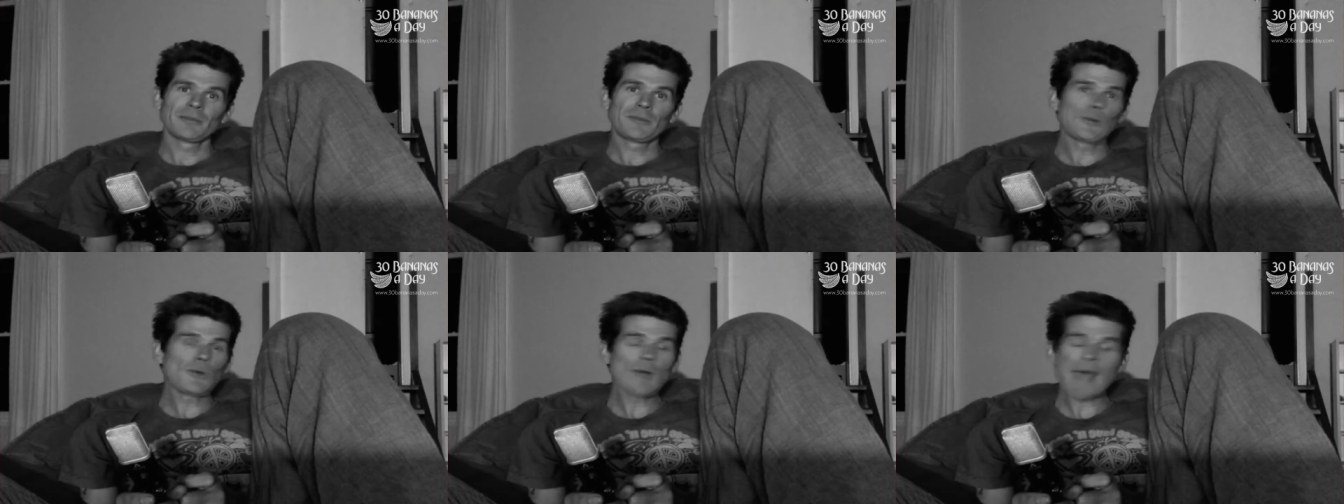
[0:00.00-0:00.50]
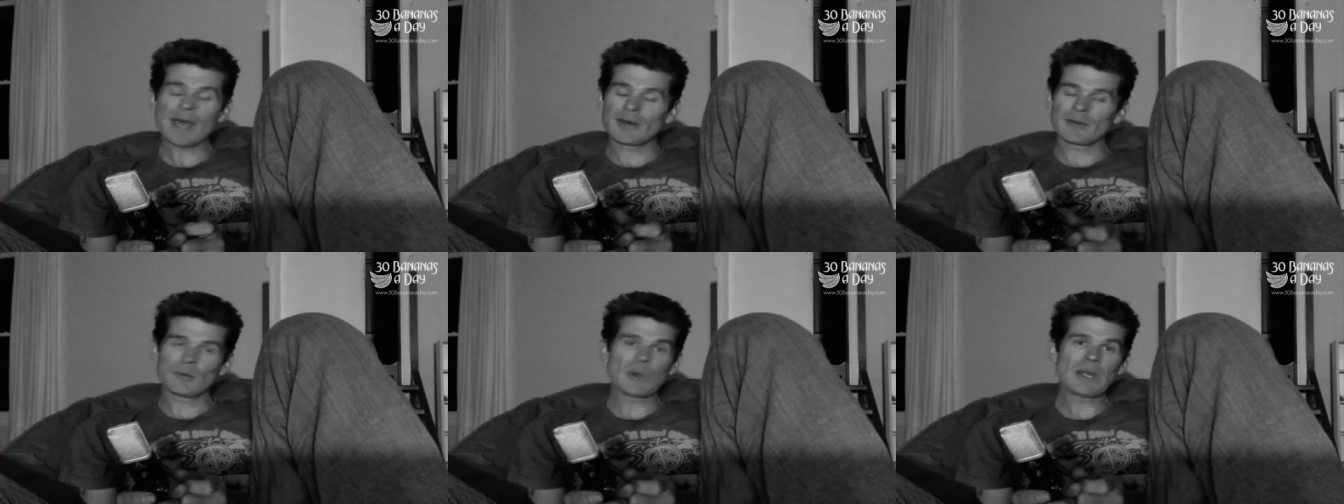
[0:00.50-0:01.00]
do
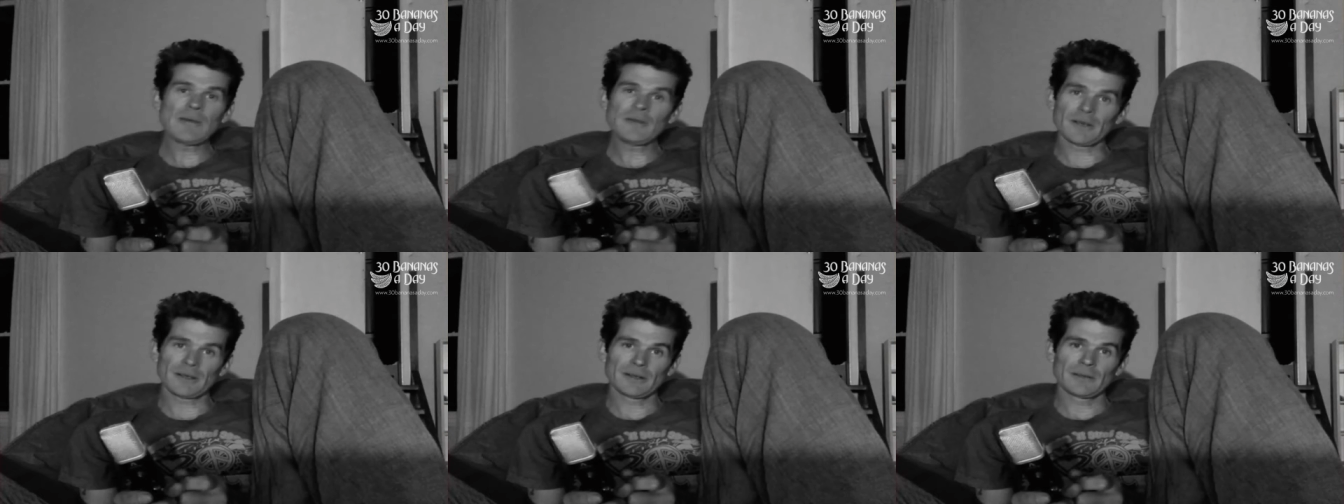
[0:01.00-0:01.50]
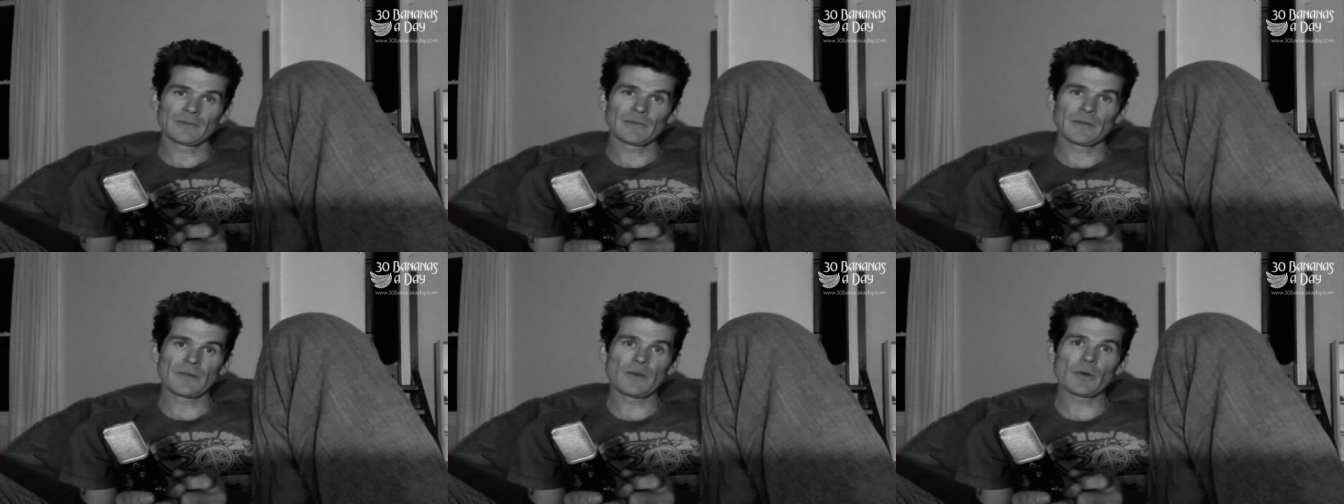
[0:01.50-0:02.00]
that, whatever.
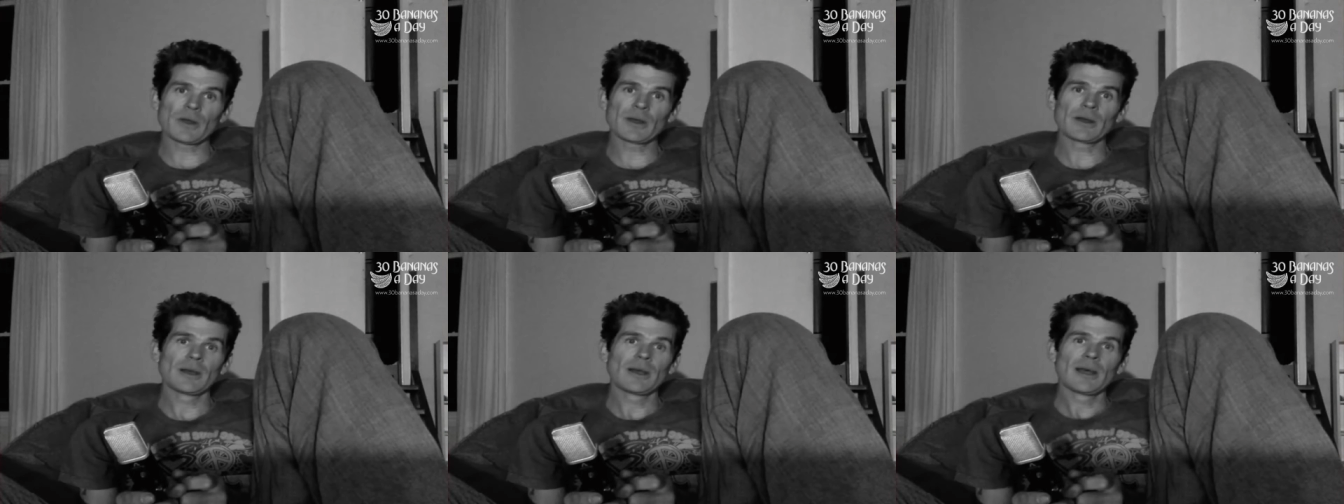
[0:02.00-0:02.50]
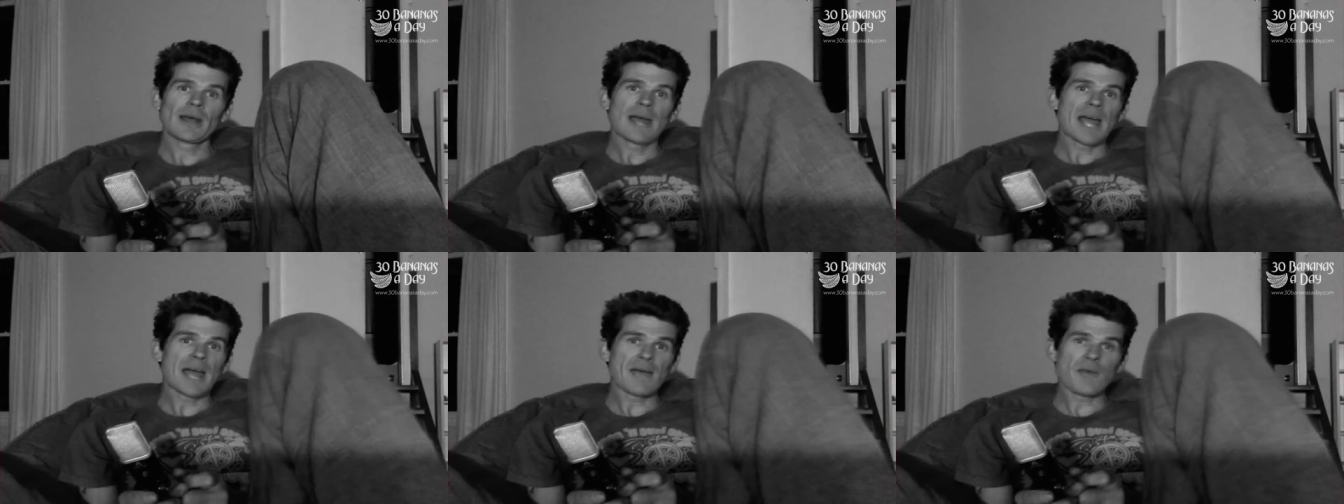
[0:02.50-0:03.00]
If you want to
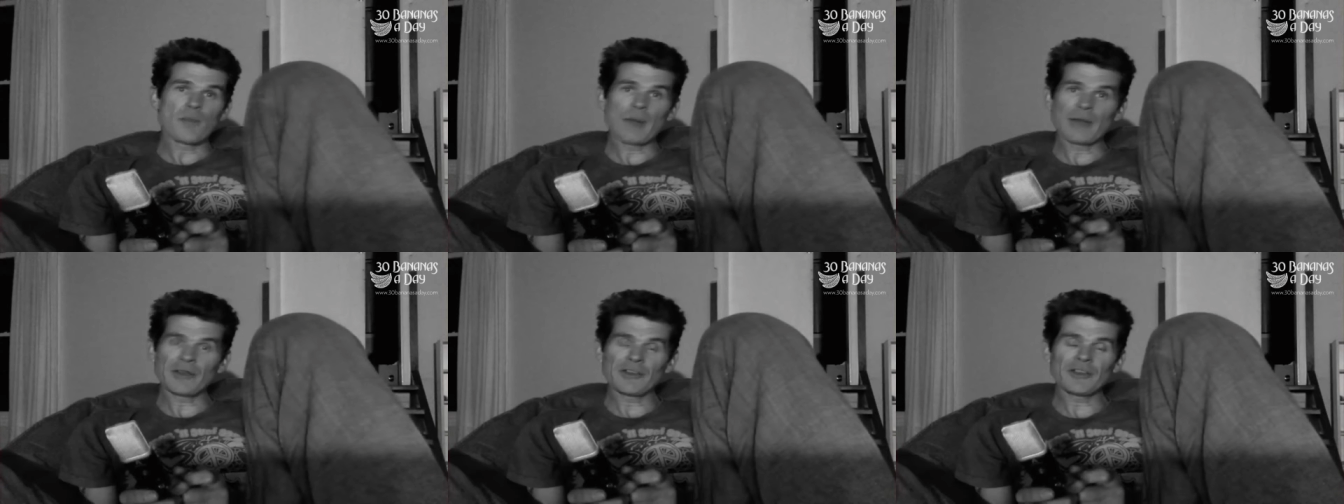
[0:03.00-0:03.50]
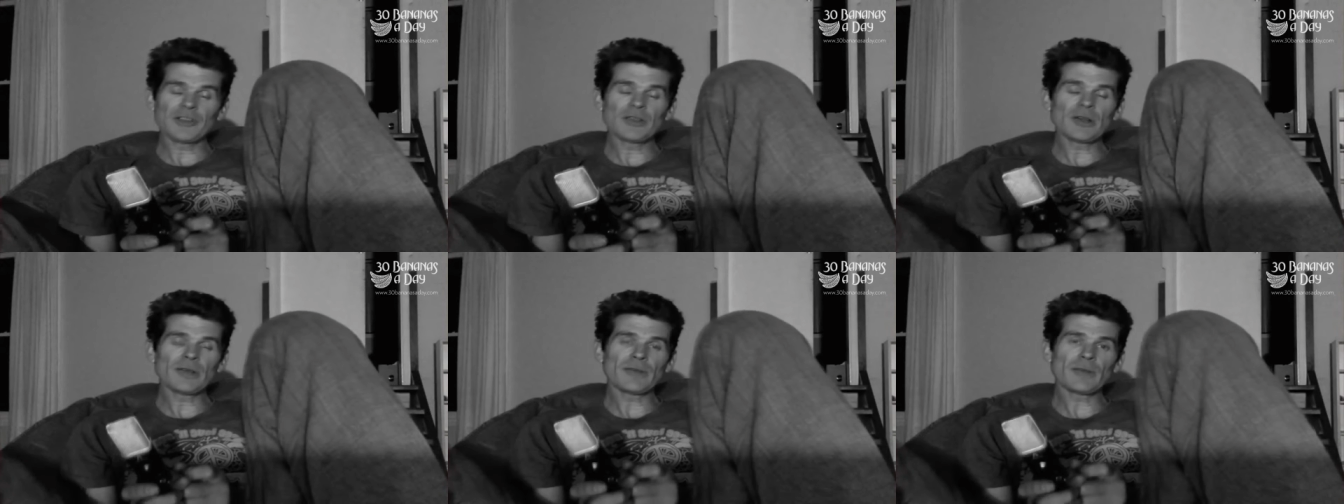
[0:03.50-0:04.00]
have abundance in your
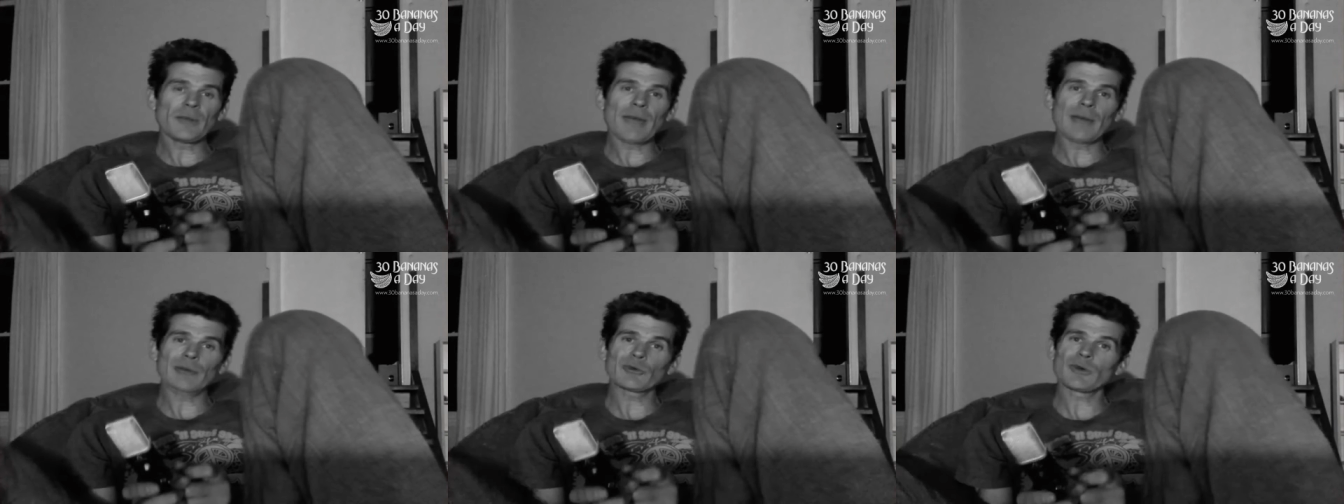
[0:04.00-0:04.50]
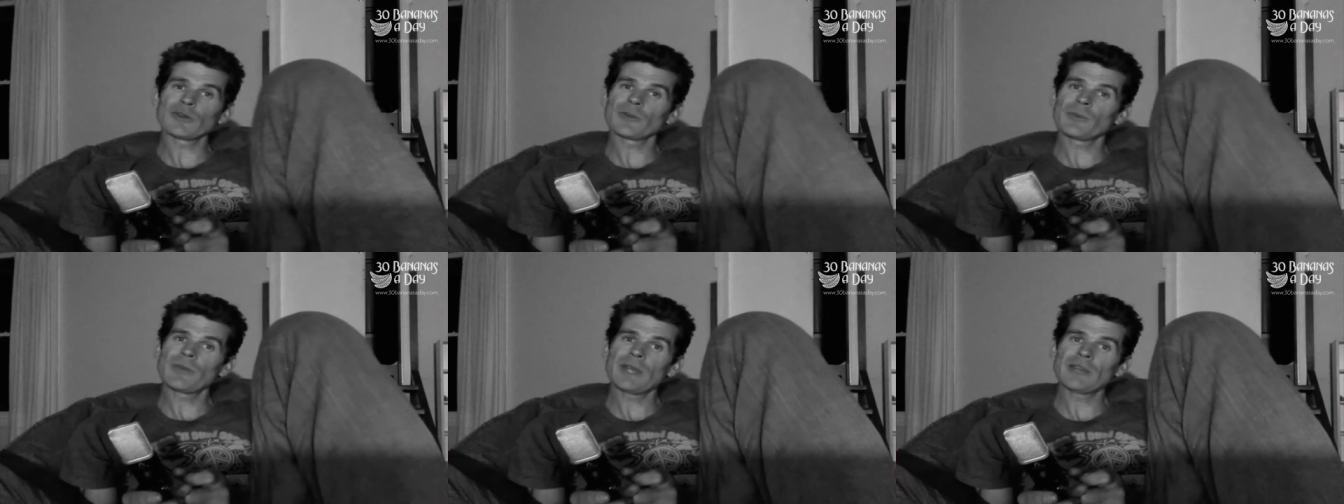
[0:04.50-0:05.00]
life, then perhaps we've got
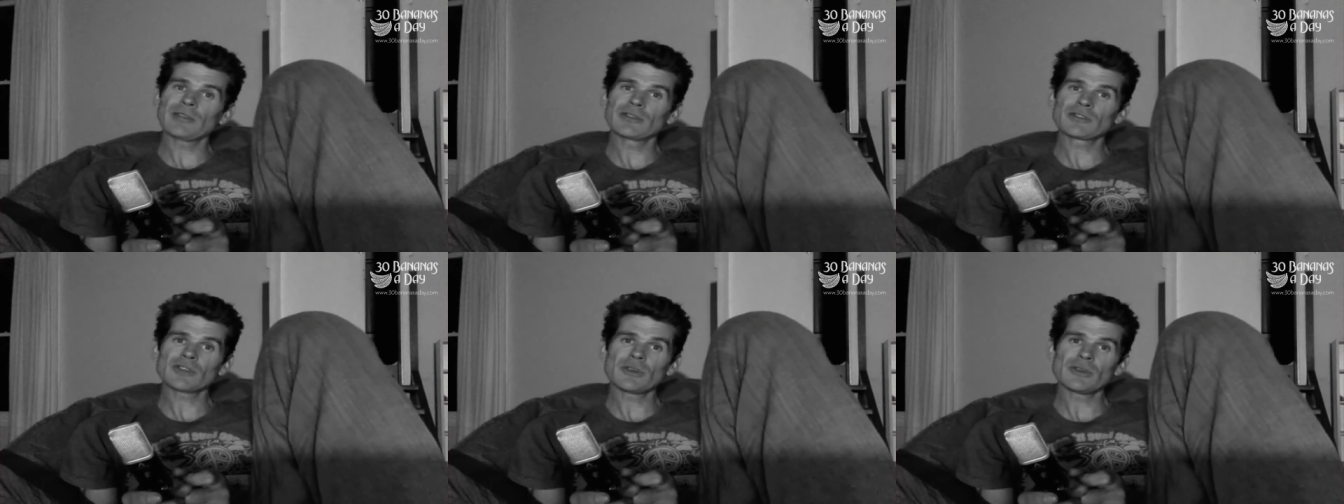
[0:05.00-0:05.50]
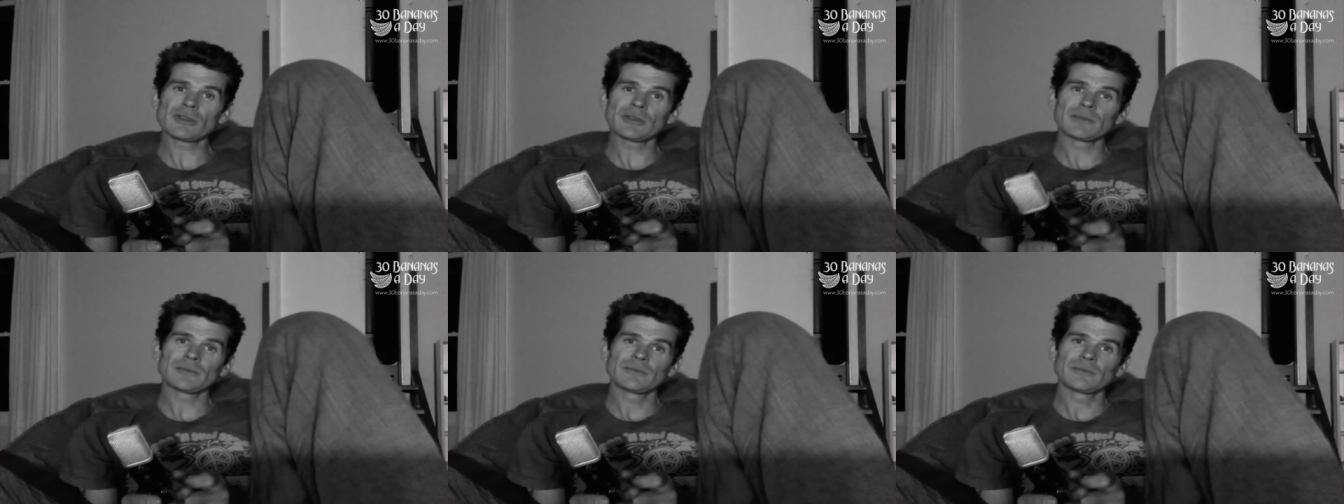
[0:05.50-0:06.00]
some things to show you.